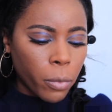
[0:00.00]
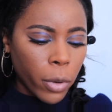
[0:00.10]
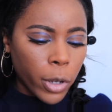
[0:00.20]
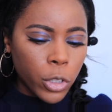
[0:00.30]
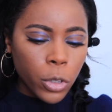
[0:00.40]

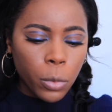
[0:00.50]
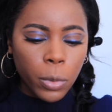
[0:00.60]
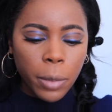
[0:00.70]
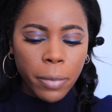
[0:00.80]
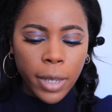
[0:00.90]
bronzer,
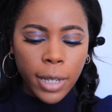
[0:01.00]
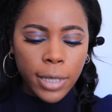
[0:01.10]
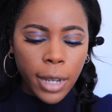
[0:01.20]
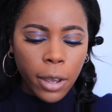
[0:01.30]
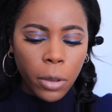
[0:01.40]
we picked
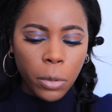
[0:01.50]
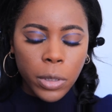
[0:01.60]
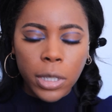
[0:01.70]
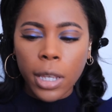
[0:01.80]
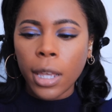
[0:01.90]

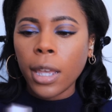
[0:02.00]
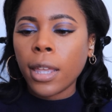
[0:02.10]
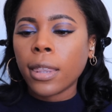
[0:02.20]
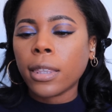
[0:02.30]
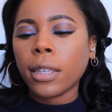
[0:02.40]
out
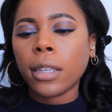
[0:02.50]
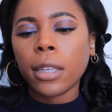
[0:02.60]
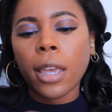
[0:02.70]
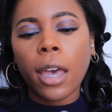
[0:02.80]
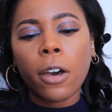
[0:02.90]
the
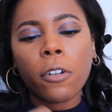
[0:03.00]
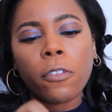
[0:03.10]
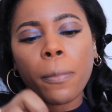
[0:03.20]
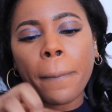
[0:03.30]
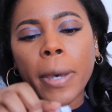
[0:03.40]

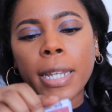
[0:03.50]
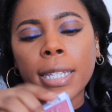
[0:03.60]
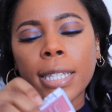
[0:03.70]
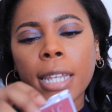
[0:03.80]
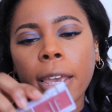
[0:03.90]
e.l.f. Bite
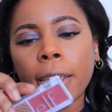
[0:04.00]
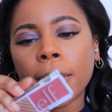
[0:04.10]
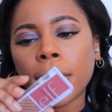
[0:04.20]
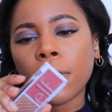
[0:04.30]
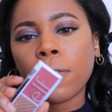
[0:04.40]

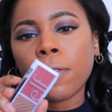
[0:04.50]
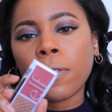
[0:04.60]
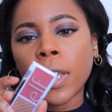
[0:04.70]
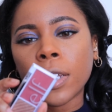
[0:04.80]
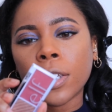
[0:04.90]
Size
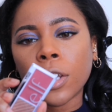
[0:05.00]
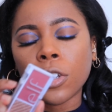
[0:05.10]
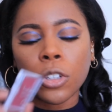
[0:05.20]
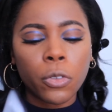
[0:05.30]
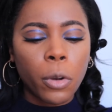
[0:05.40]
Face Duo